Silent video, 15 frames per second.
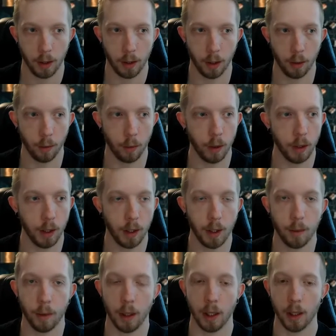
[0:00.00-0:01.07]
So one thing
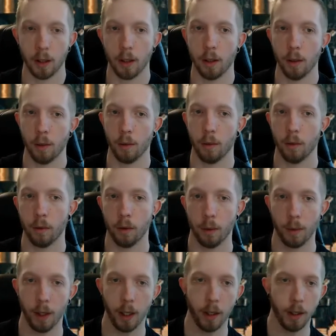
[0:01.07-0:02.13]
that we need to do
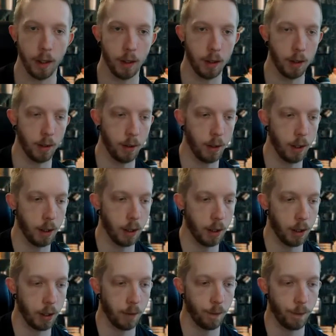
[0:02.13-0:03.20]
from there is
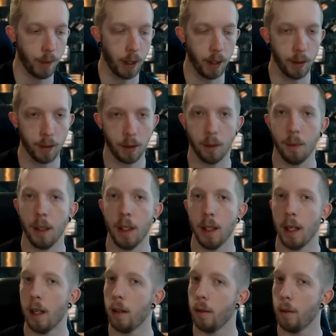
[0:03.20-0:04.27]
to me,
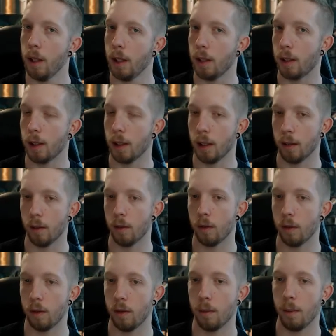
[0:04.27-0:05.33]
I always
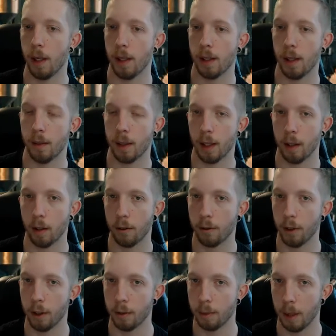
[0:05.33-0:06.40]
base everything off
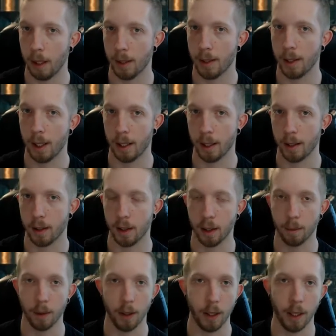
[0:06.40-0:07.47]
of my second
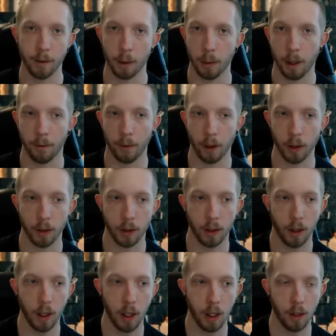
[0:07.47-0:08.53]
sip and never my first
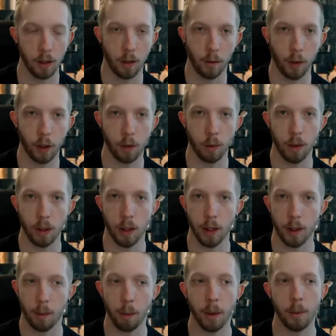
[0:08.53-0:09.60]
because the first one
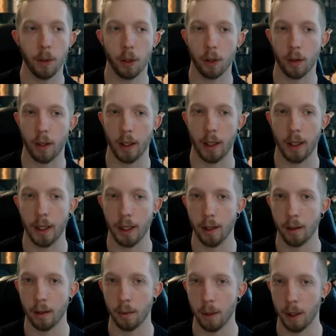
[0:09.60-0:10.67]
is pretty much just like heat
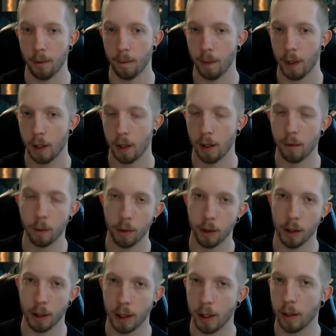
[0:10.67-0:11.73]
to me. Never really
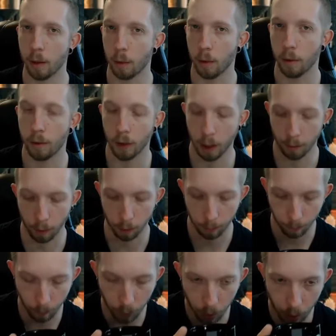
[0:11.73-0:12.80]
get the real flavor.
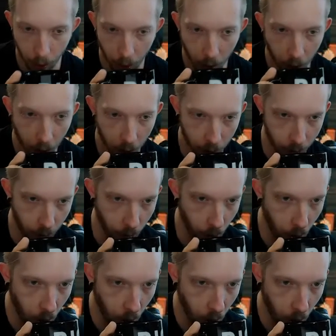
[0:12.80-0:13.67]
So.